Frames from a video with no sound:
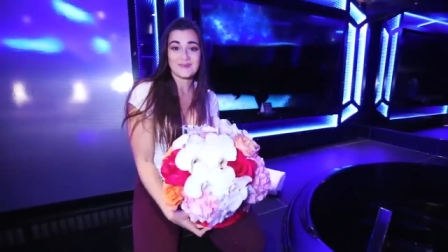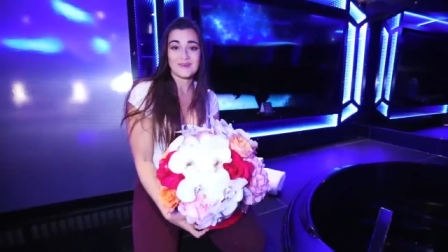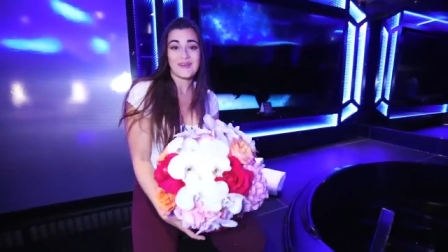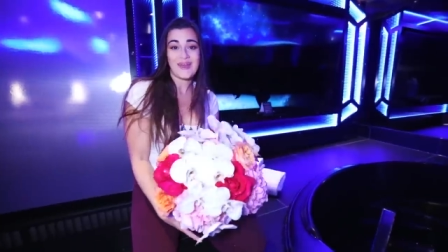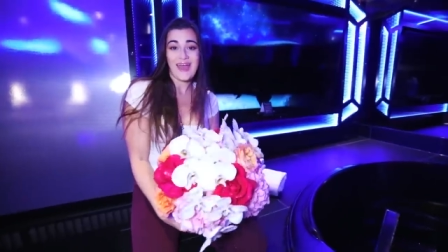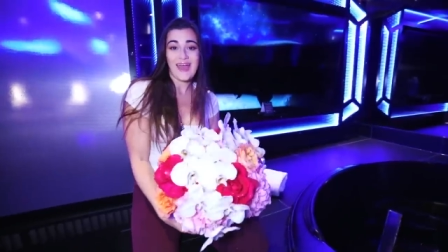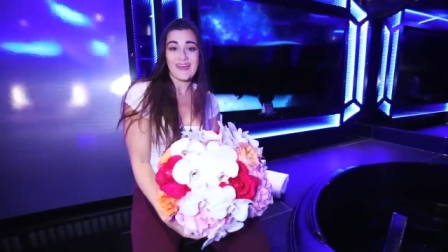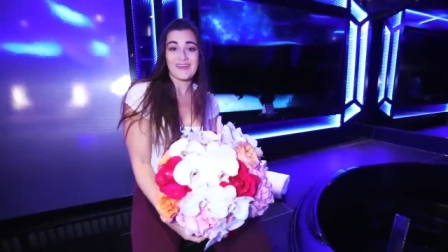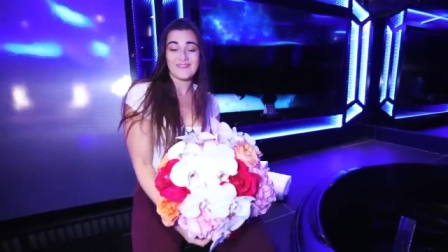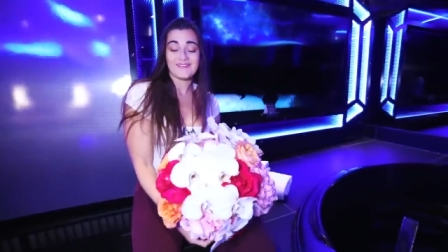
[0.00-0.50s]

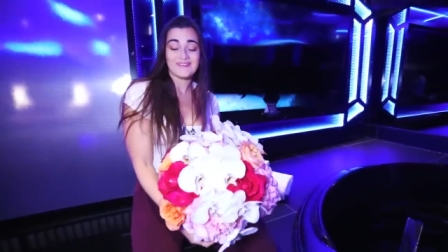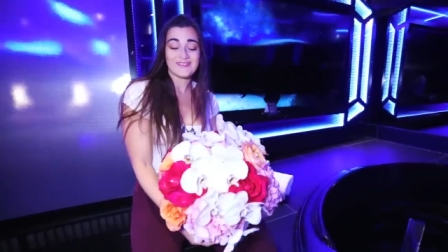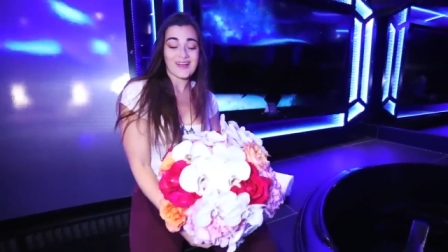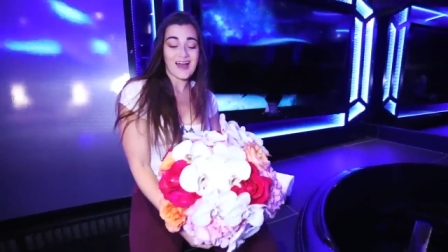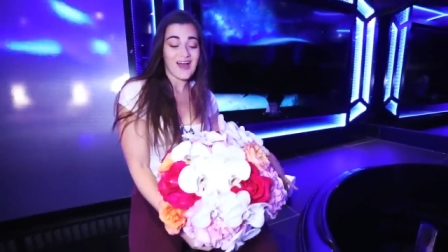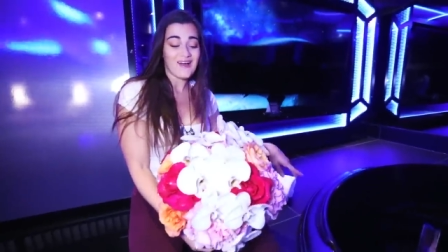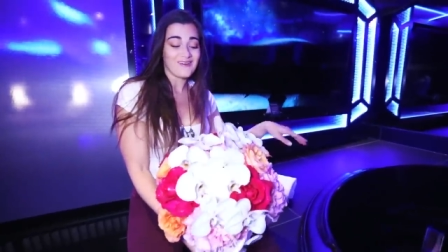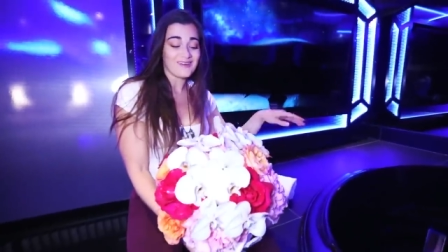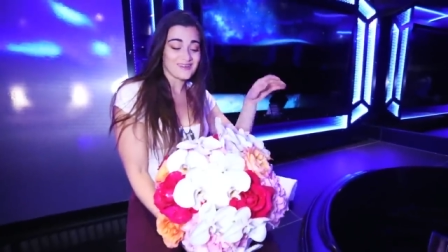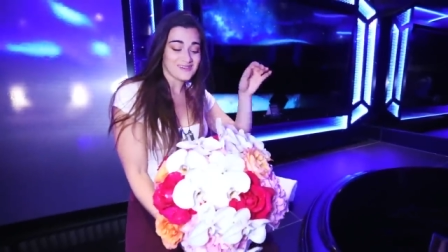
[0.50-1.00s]
bouquet of
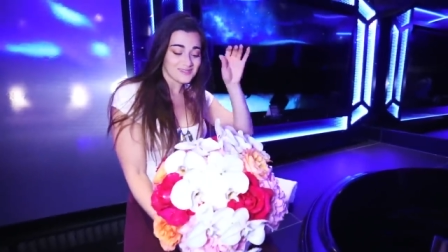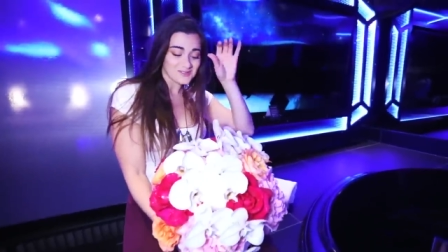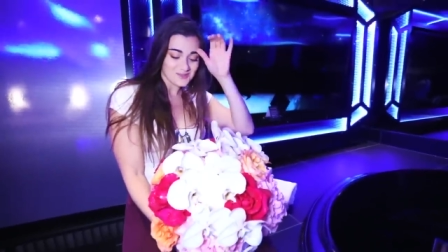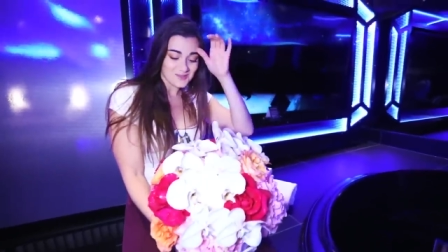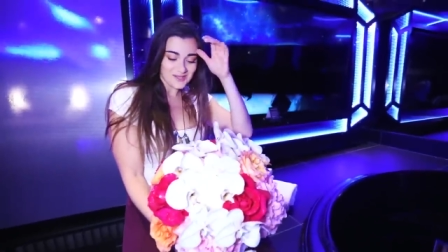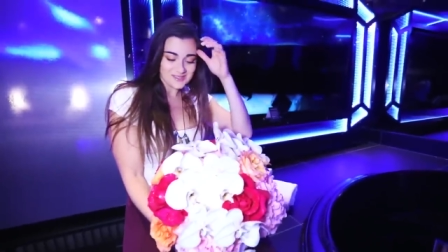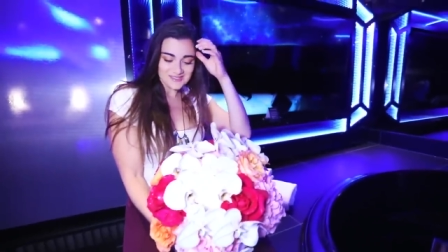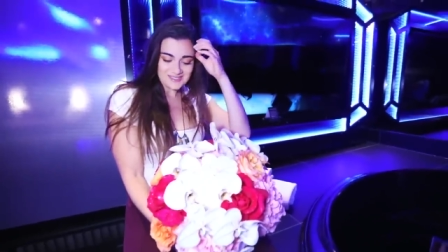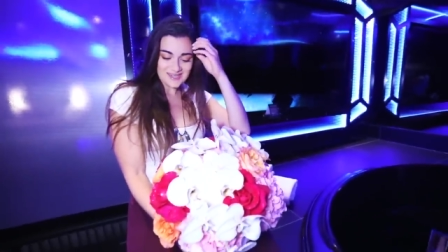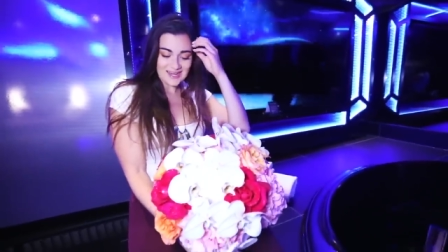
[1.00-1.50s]
flowers.
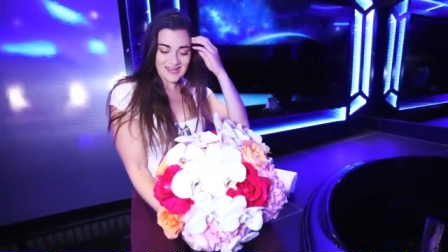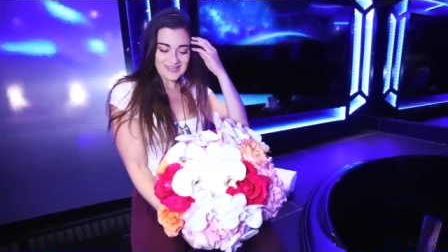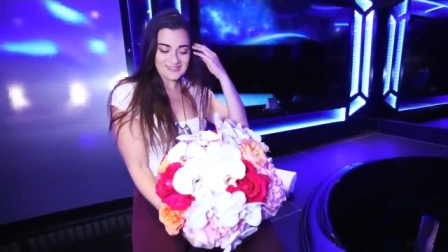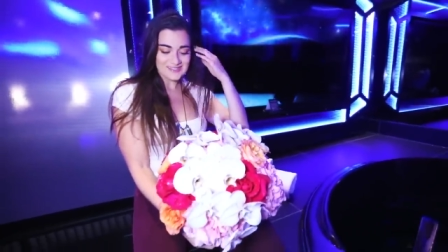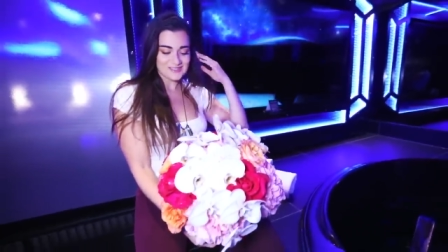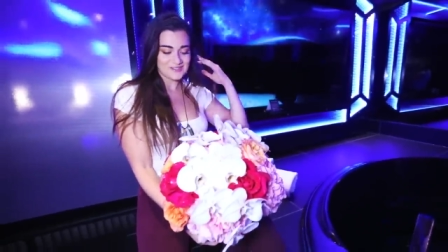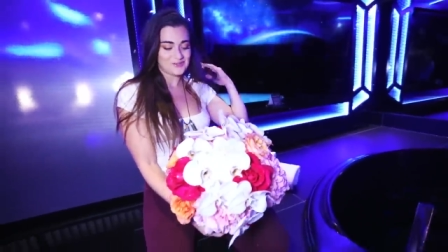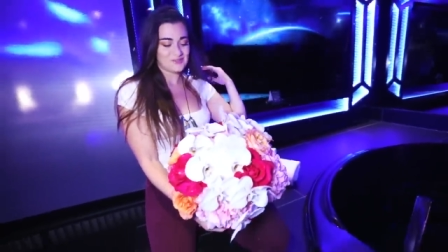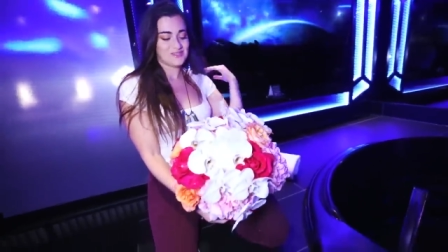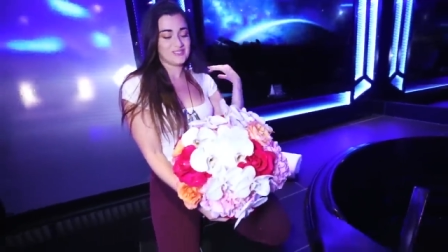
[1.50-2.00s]
What did
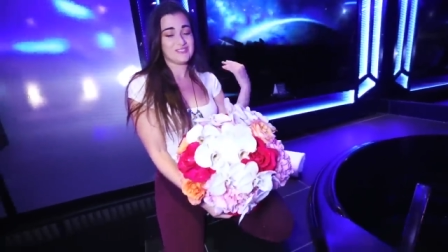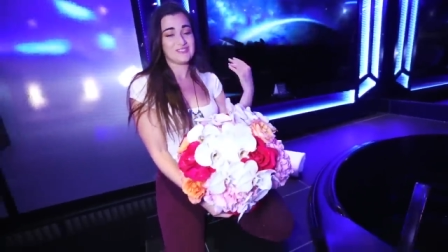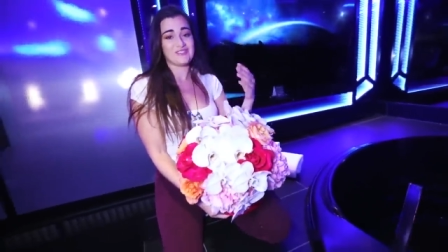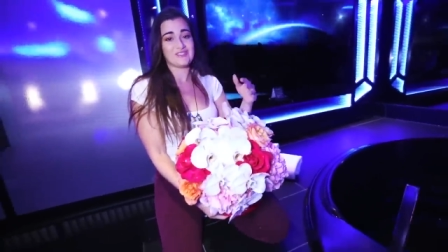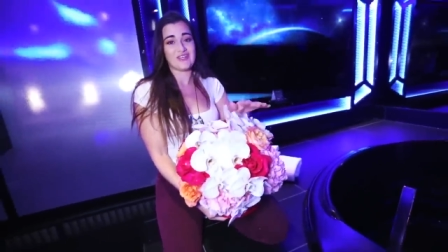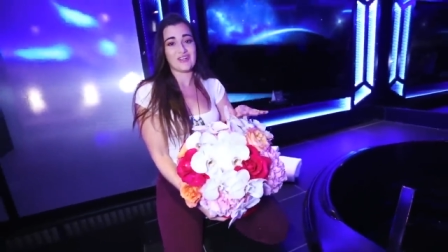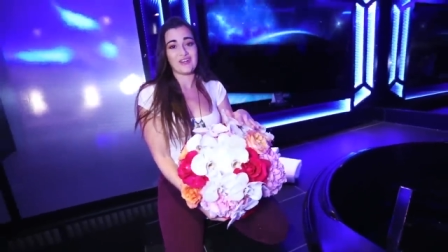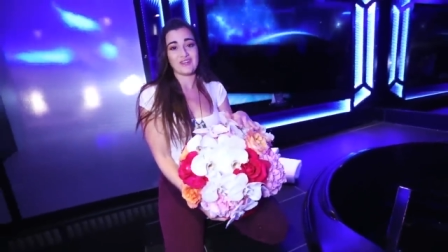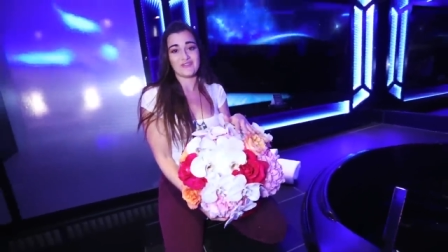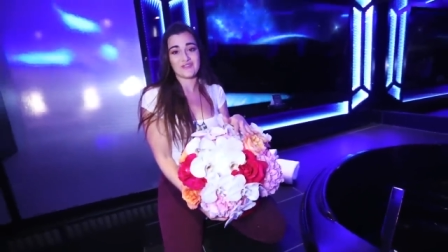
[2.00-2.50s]
I do to
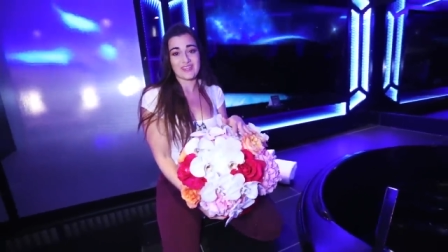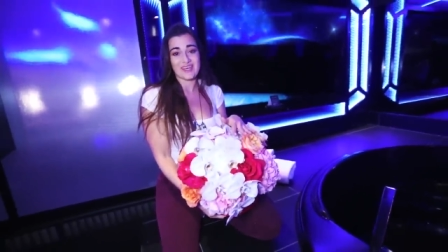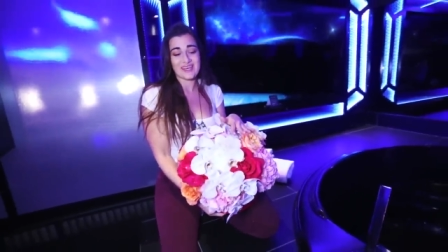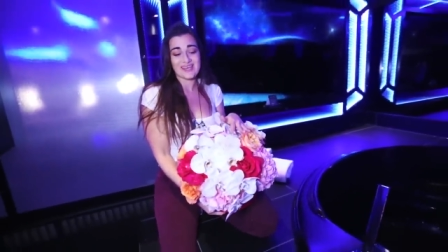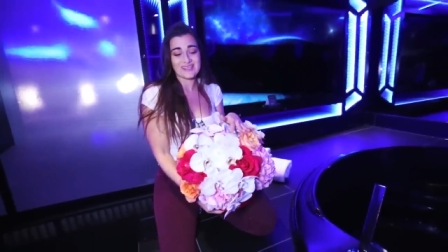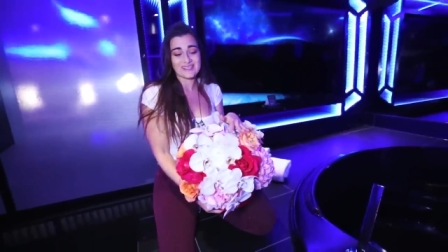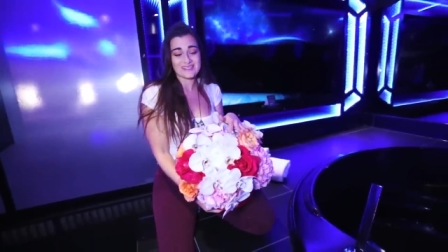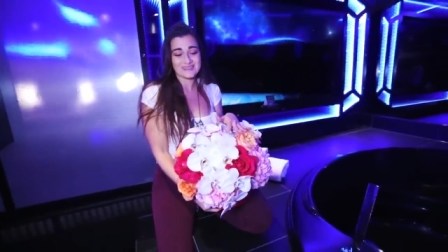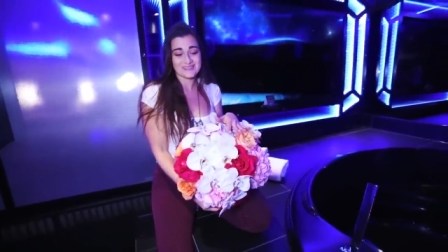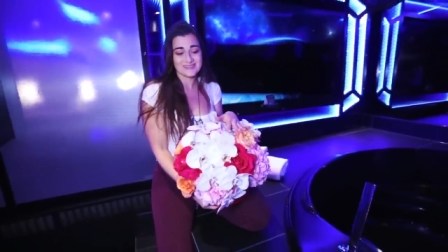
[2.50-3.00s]
deserve
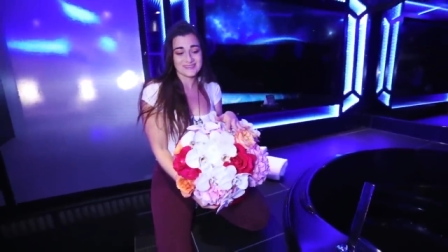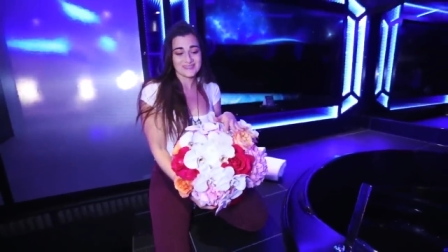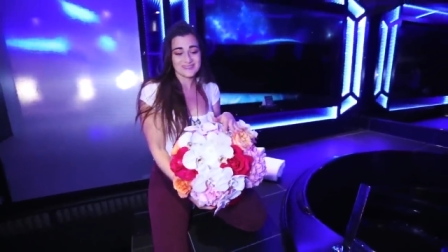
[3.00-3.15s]
this?